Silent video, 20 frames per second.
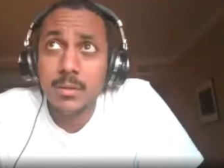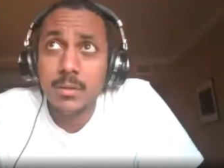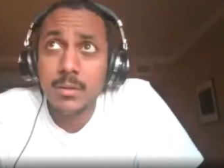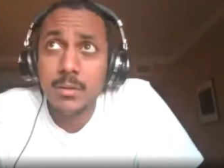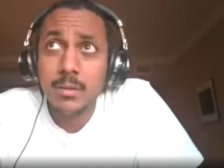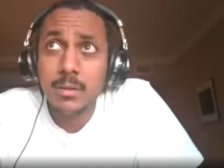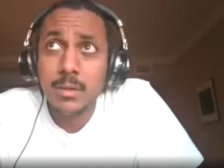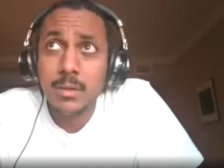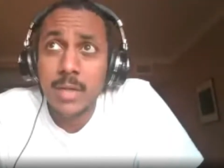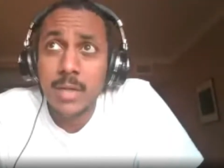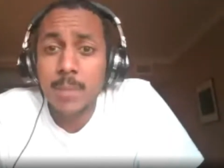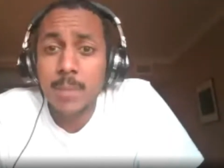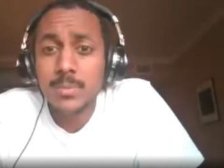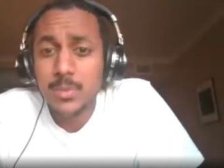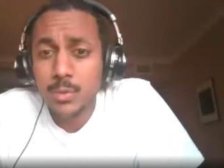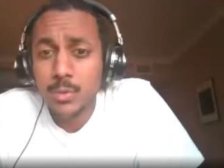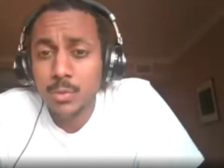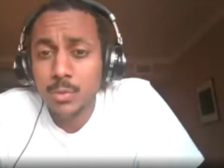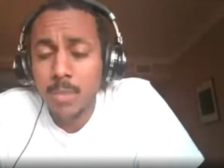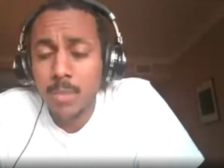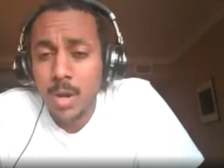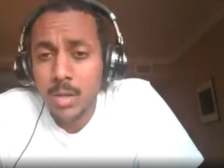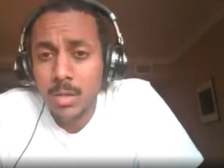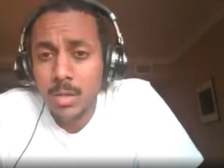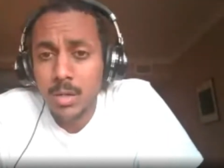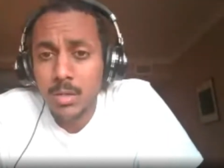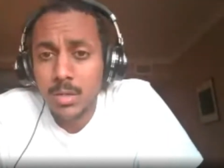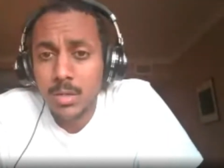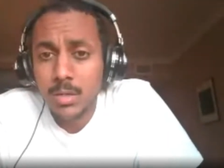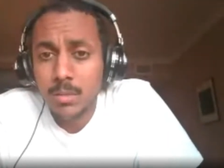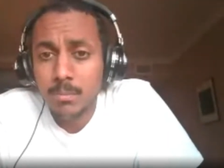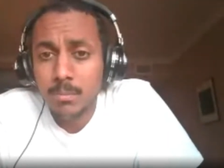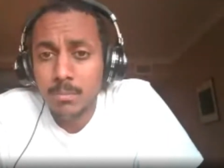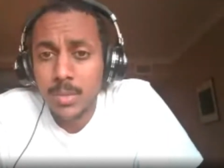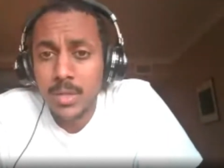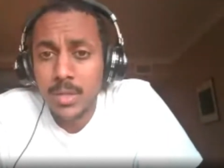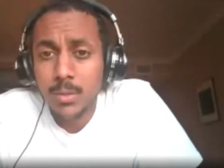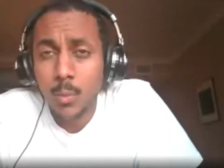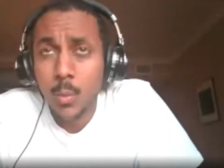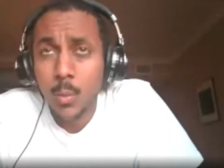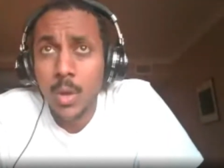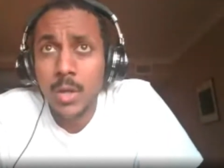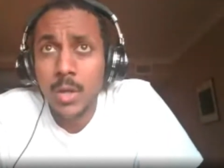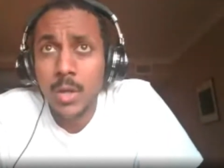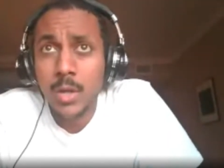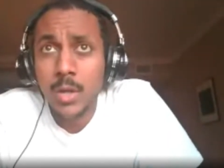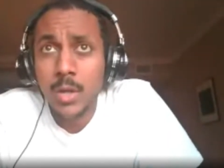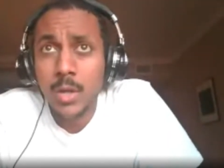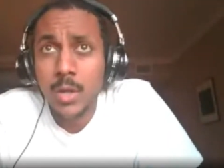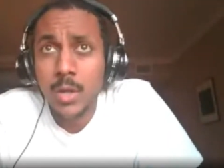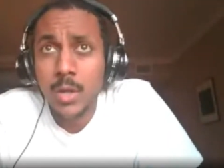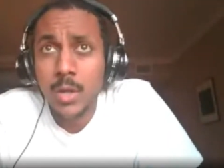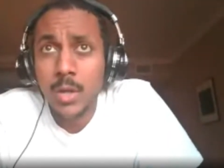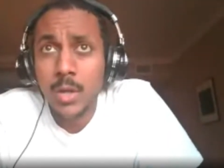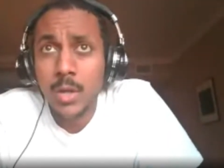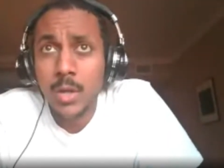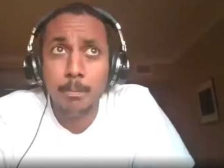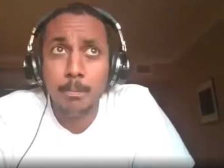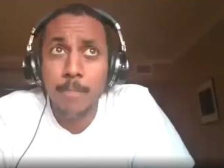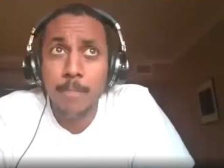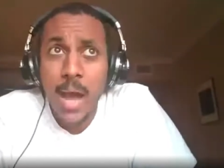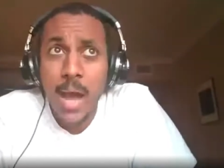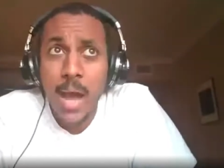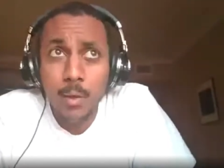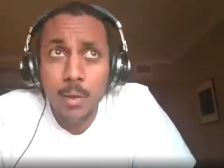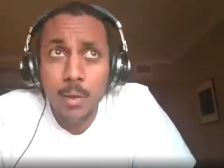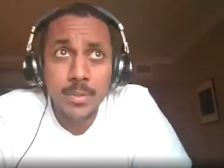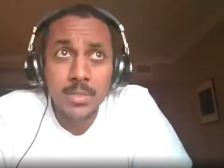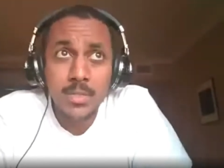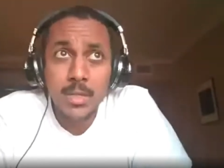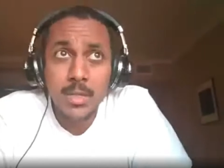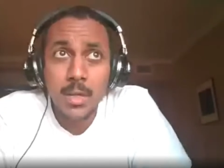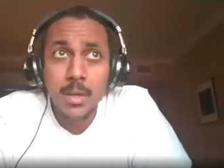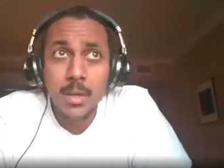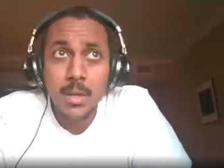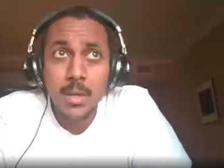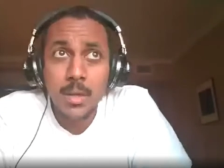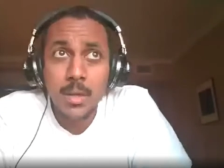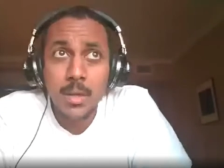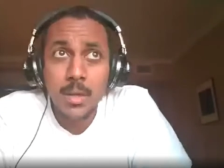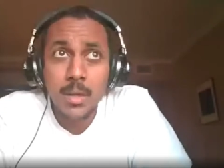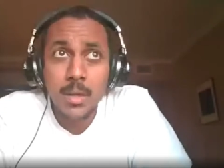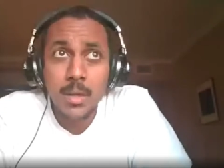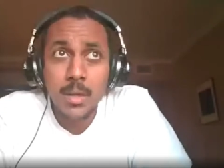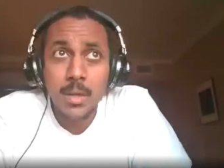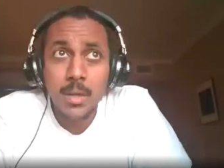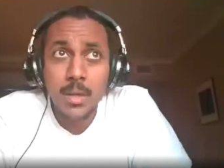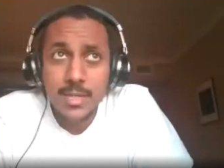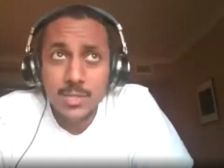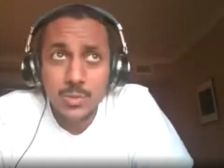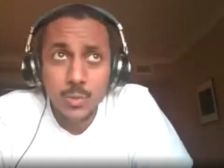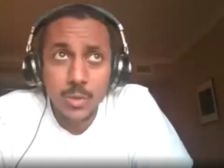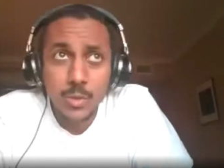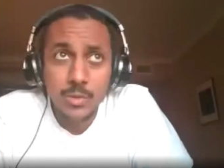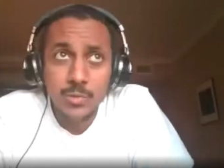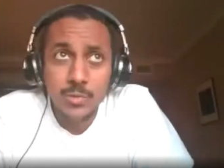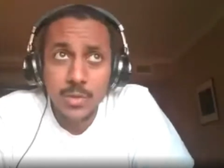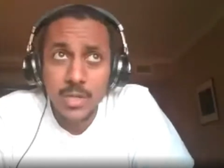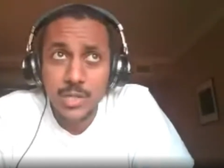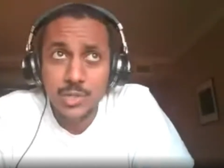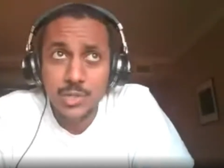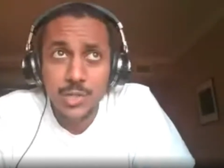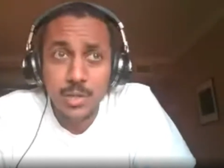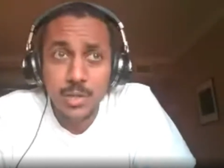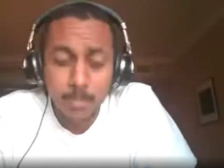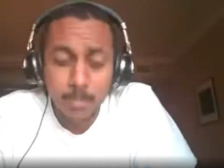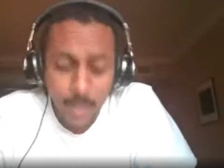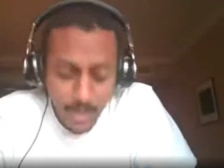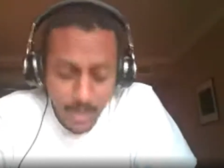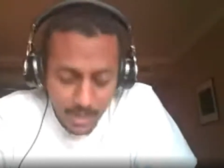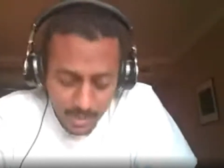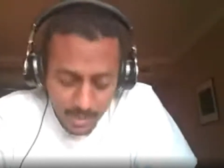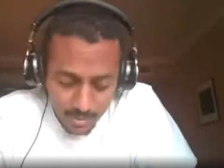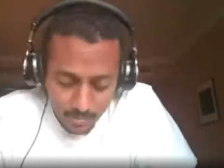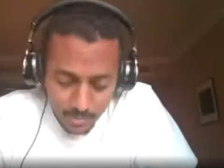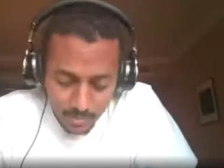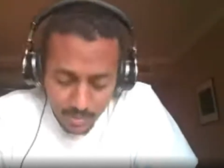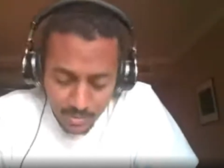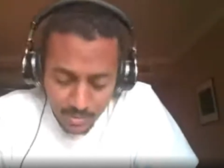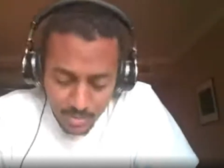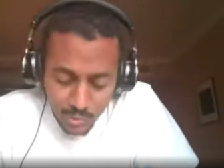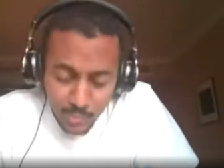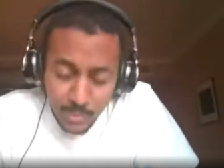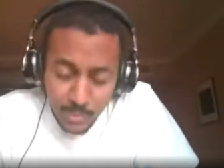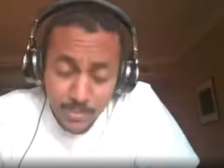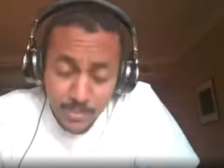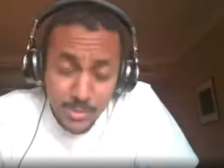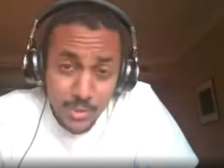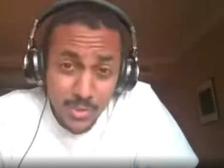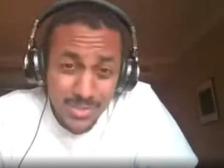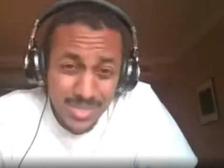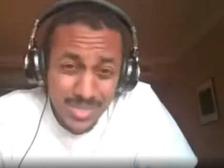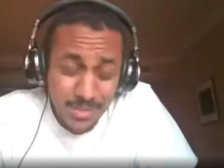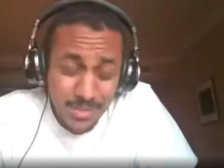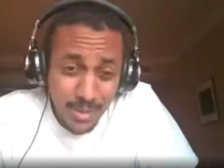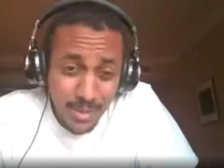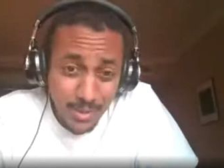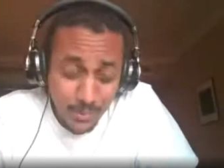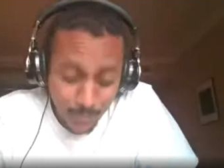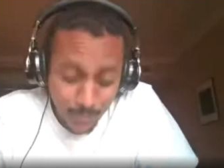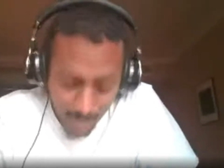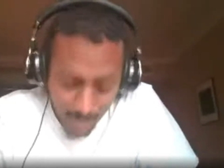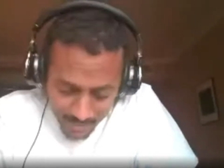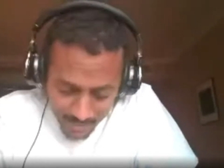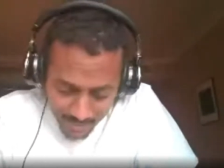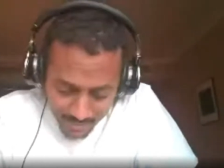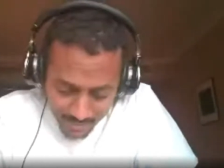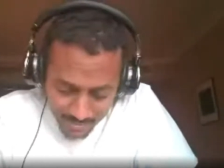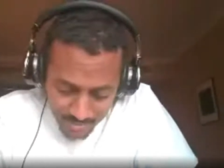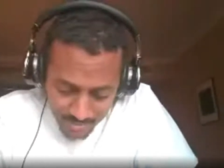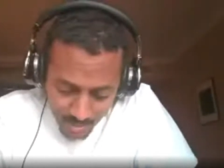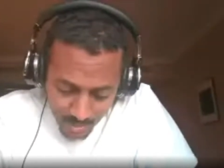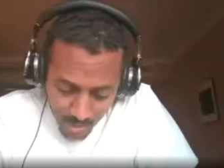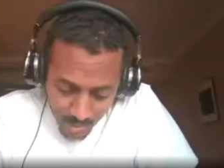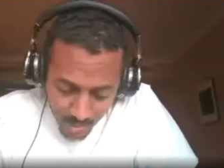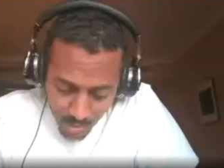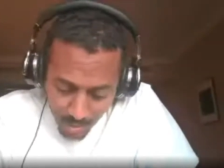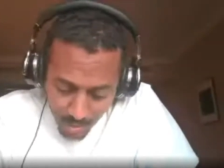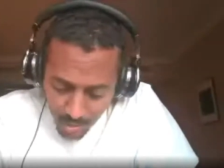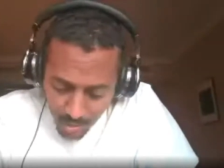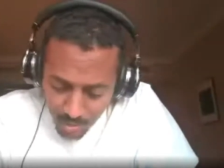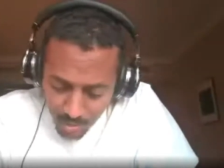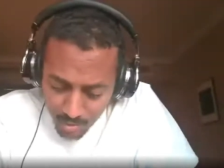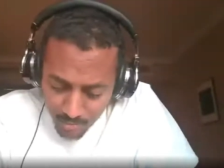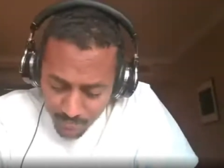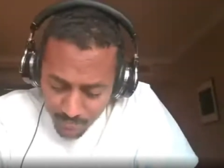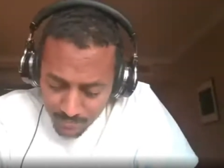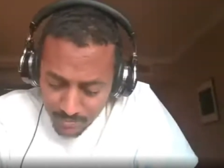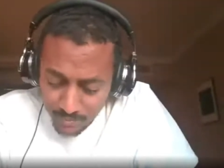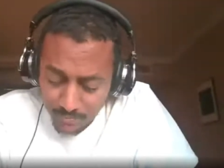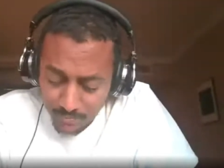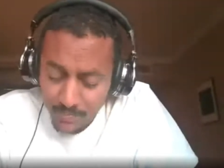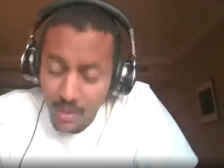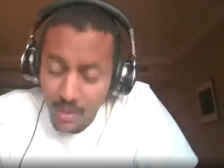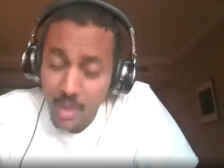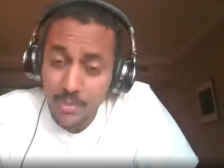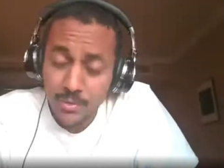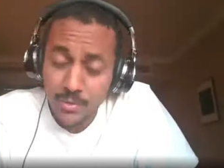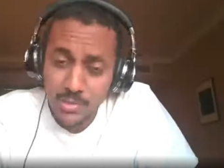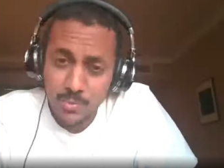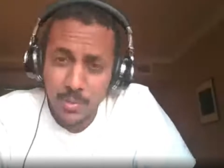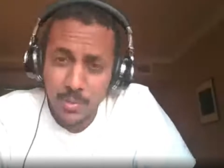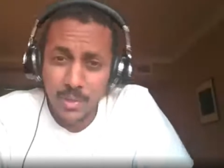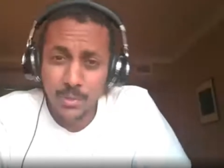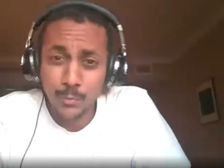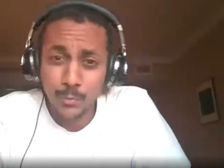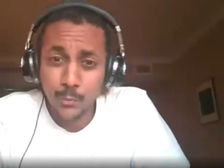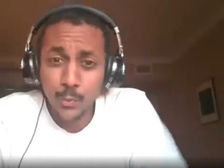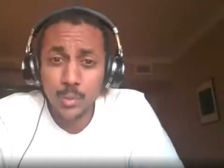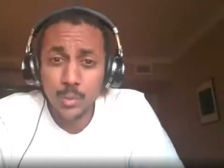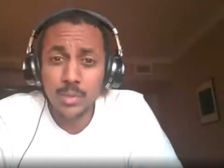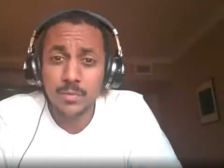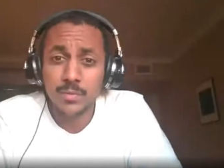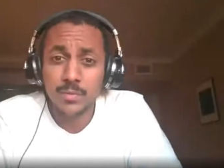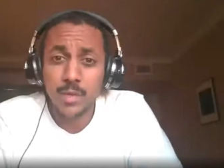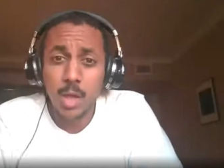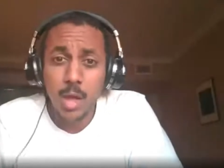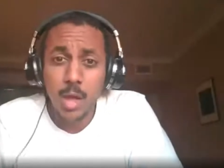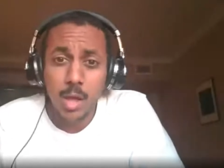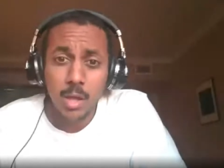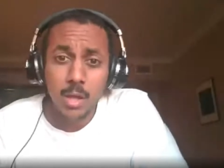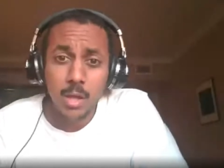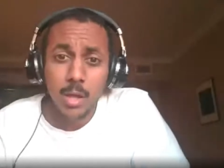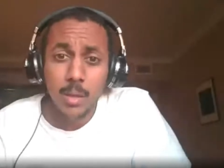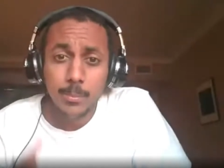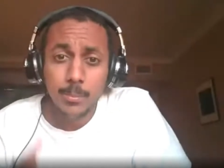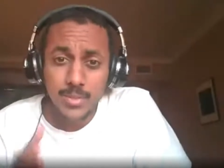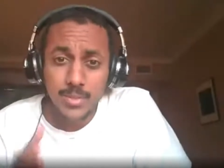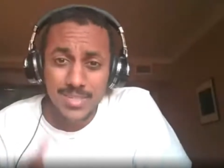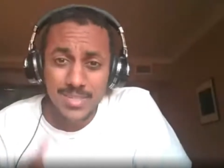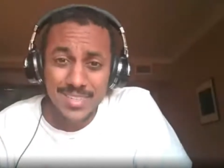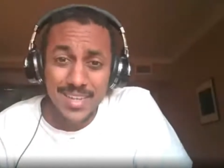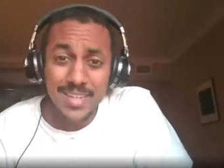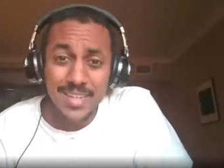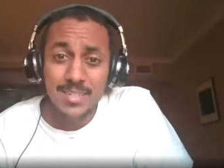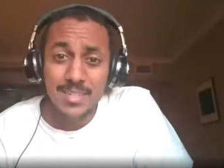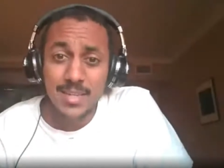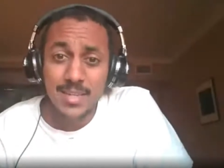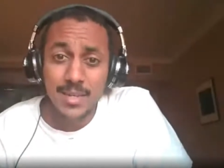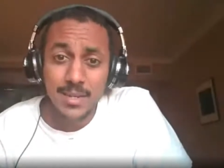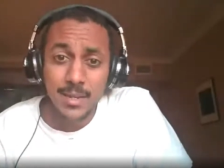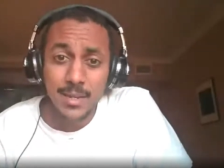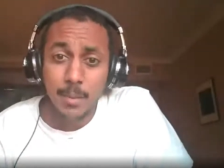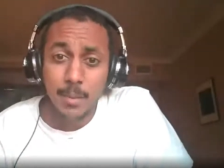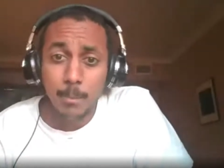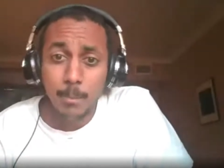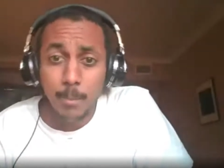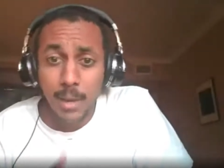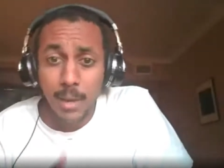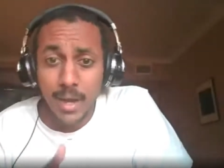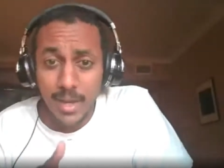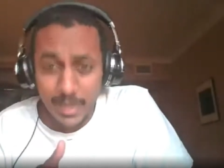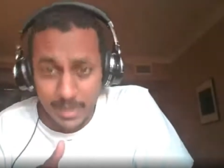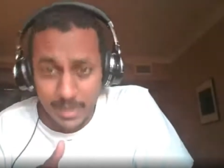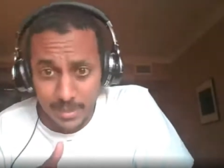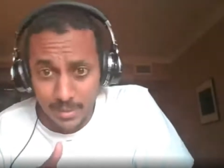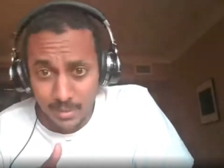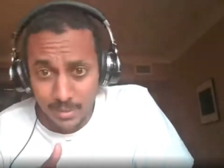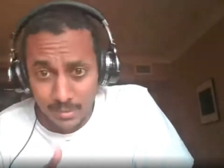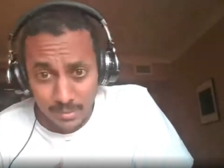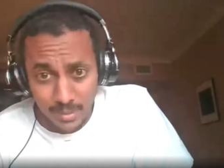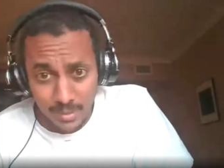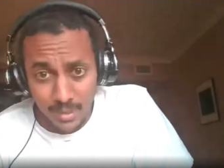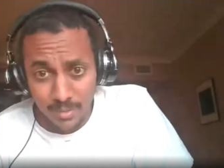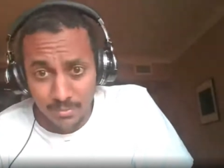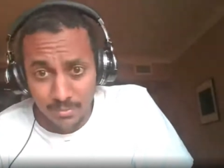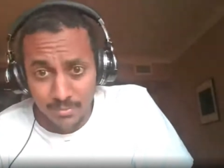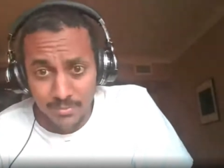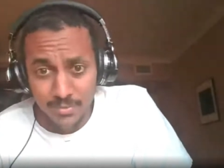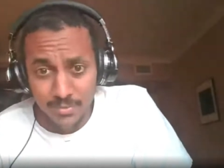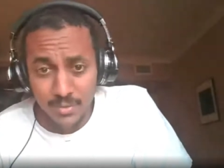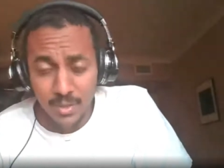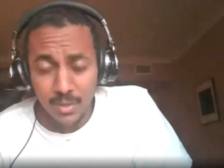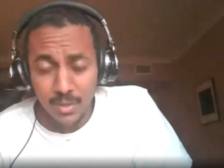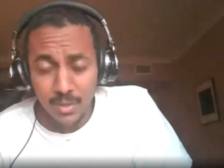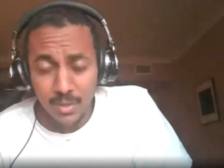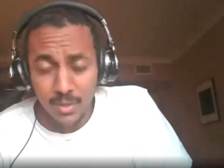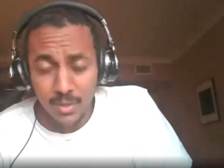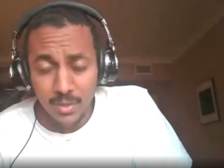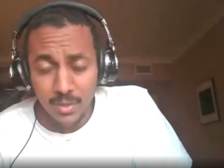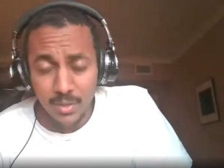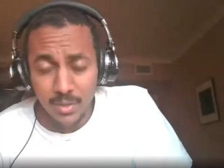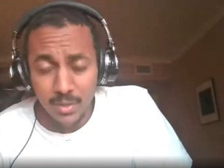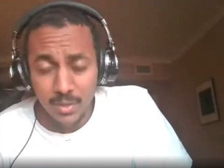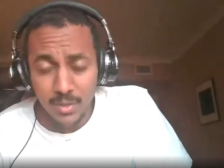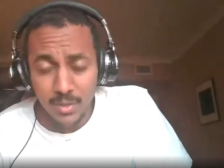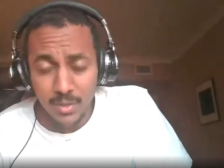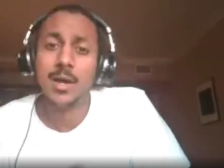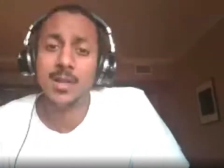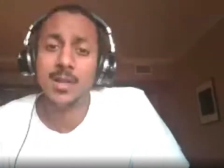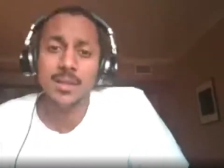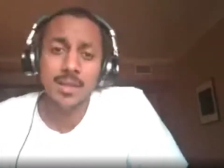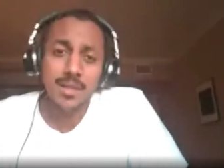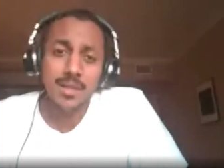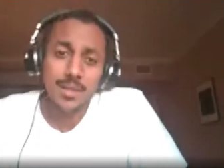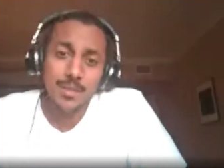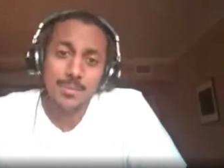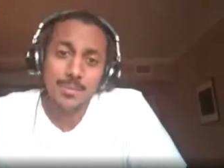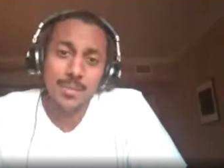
an absolute monarch, but one who is bound by a textual tradition, by by the scriptures and by the writings of the fathers, by the rule of law presented by love that is taught by